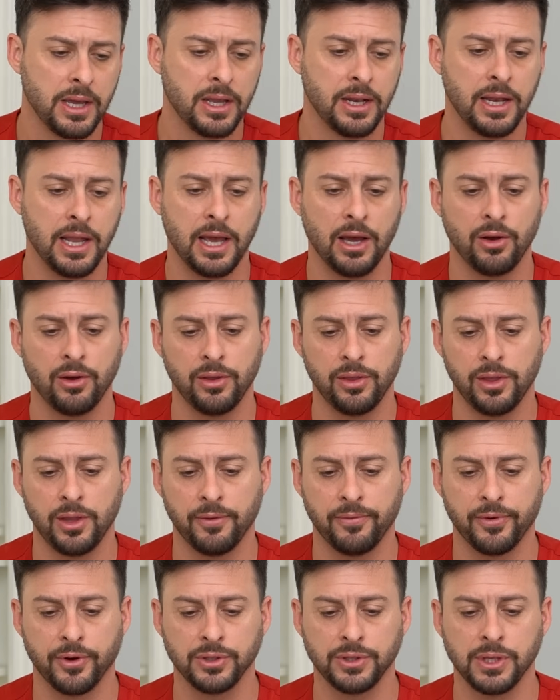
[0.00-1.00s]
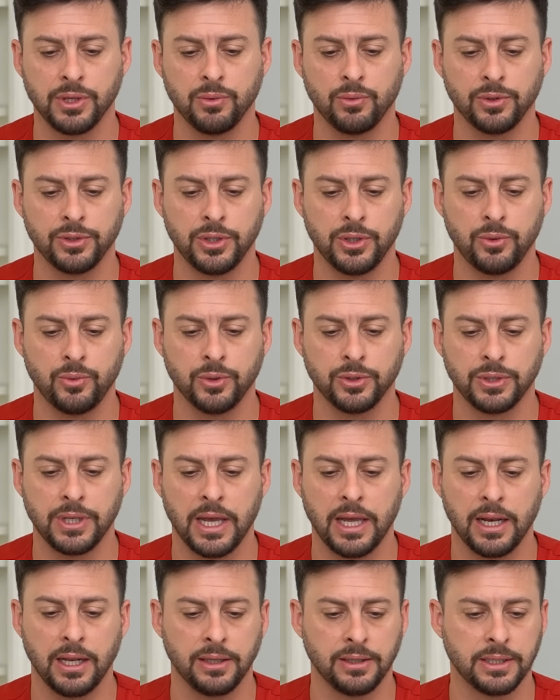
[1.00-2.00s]
Now, the first thing we'll do is
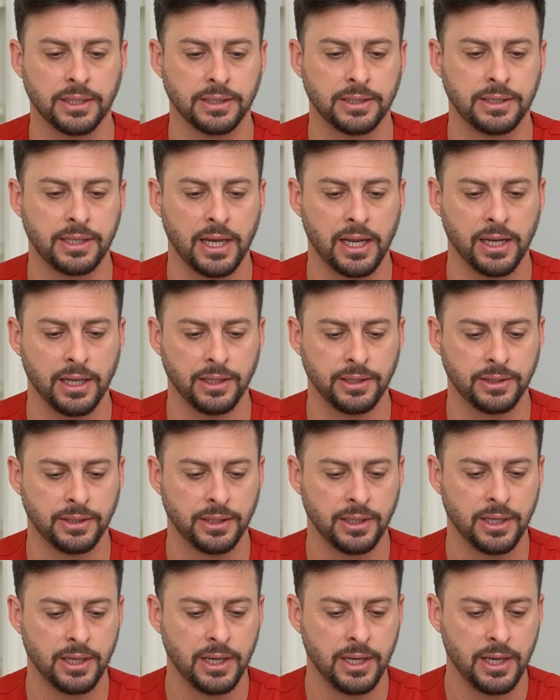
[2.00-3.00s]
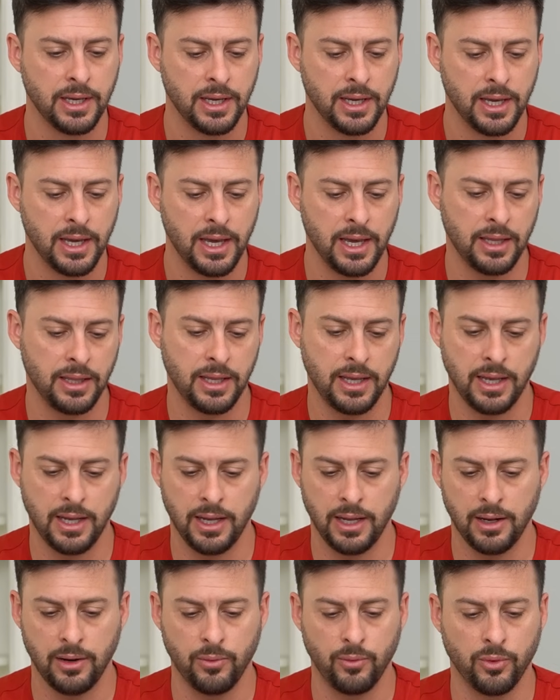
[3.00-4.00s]
head into settings, and
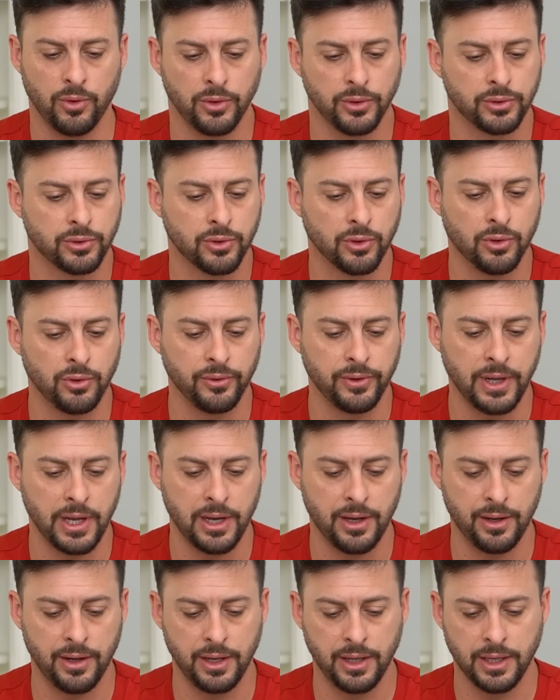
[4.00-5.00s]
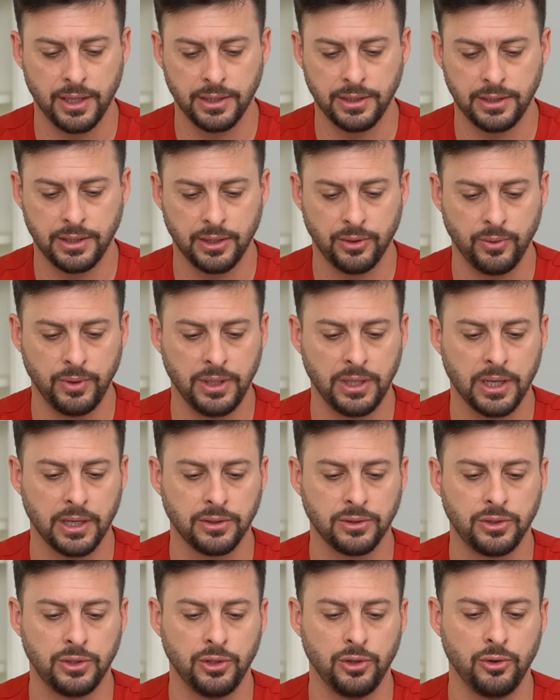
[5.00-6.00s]
then we'll scroll down until we
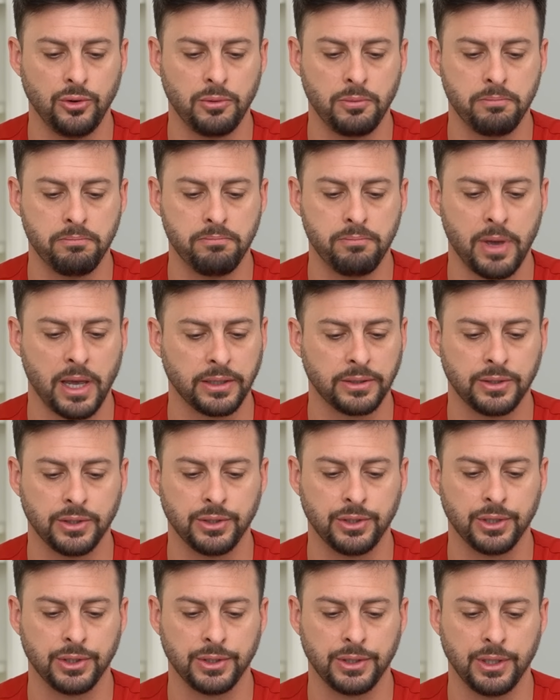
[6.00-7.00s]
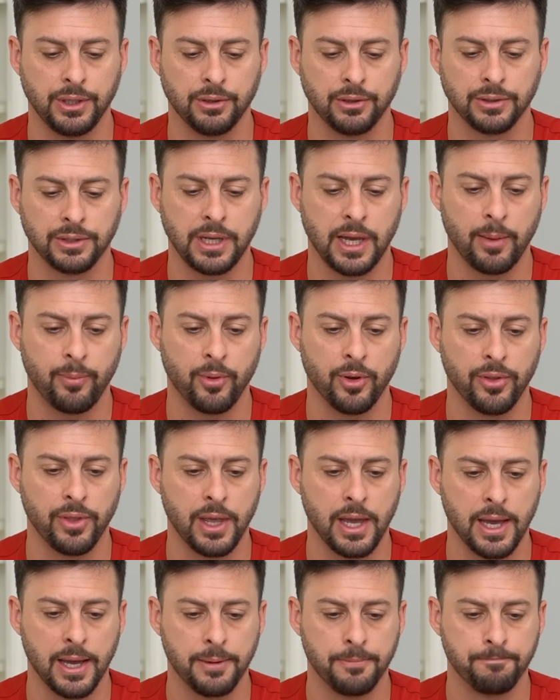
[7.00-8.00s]
get to messages here and tap
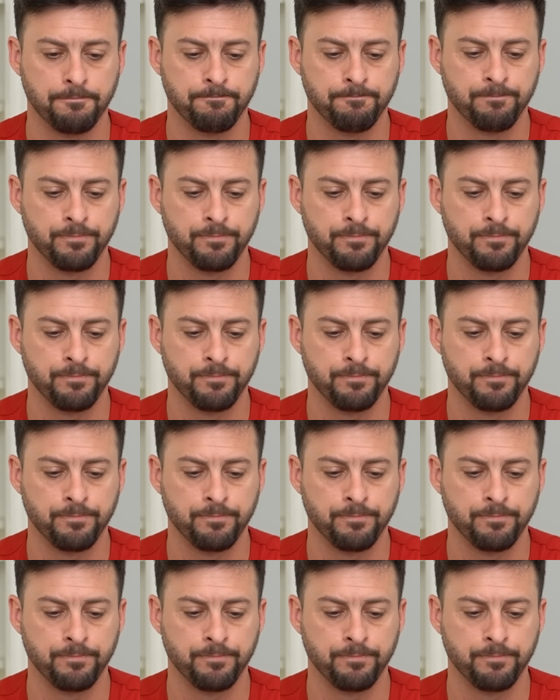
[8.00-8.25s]
on that.